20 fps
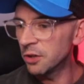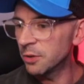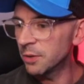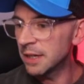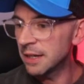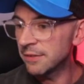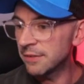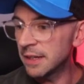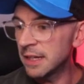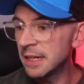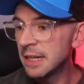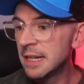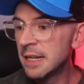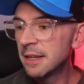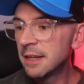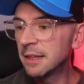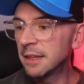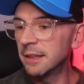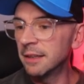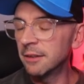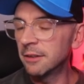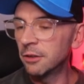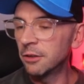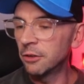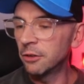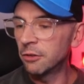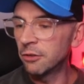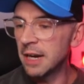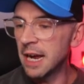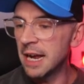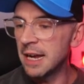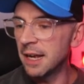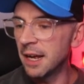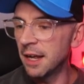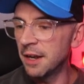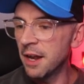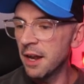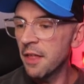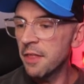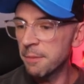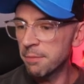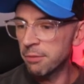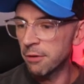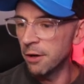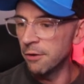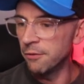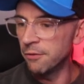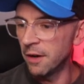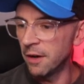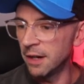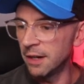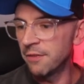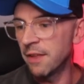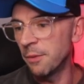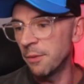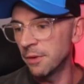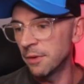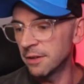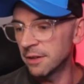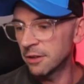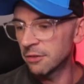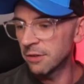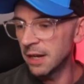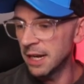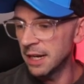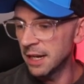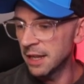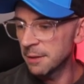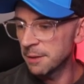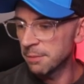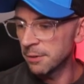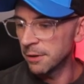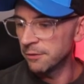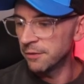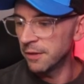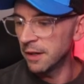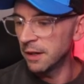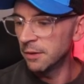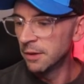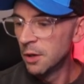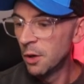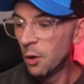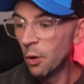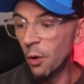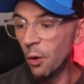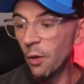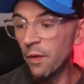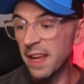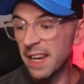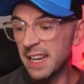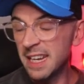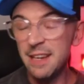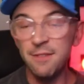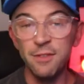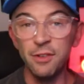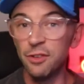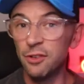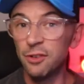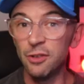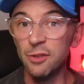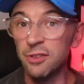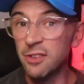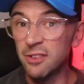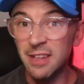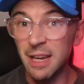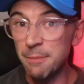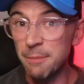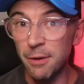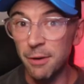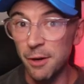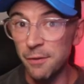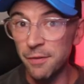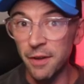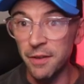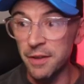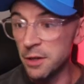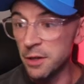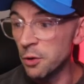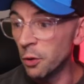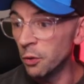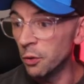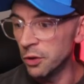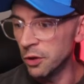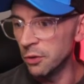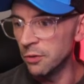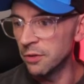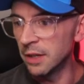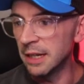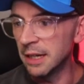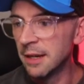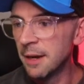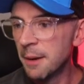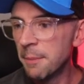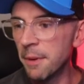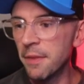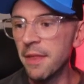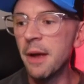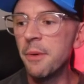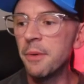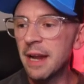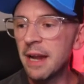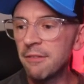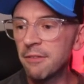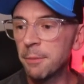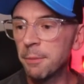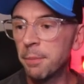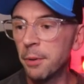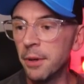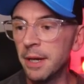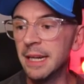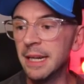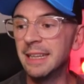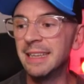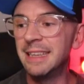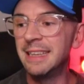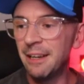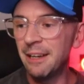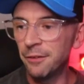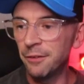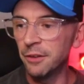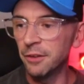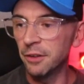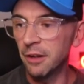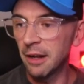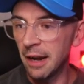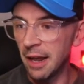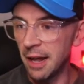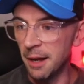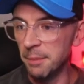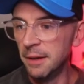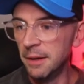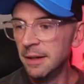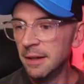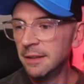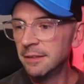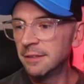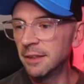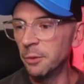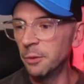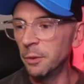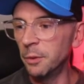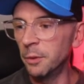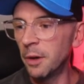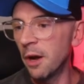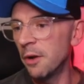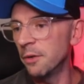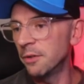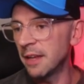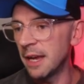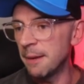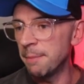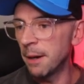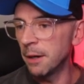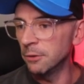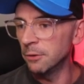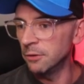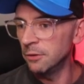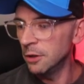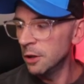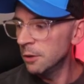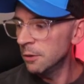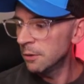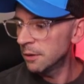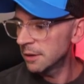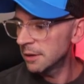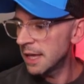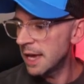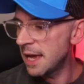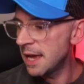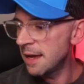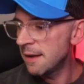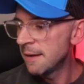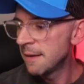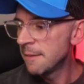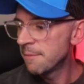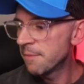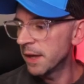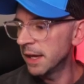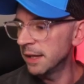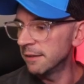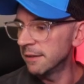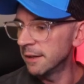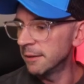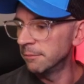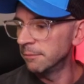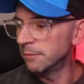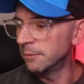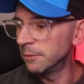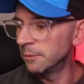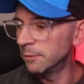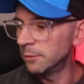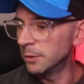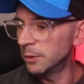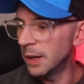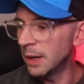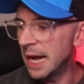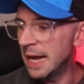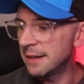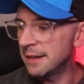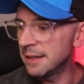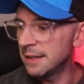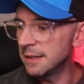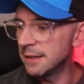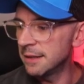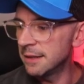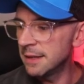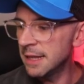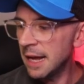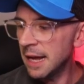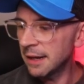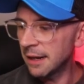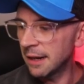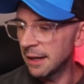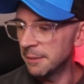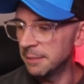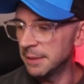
or whatever can create another profile if they wanted to create another profile, or they can even just use the same profile that you're using, but they would have to put in a different club. So we'll go say Pokes Youth there, and we'll add in that club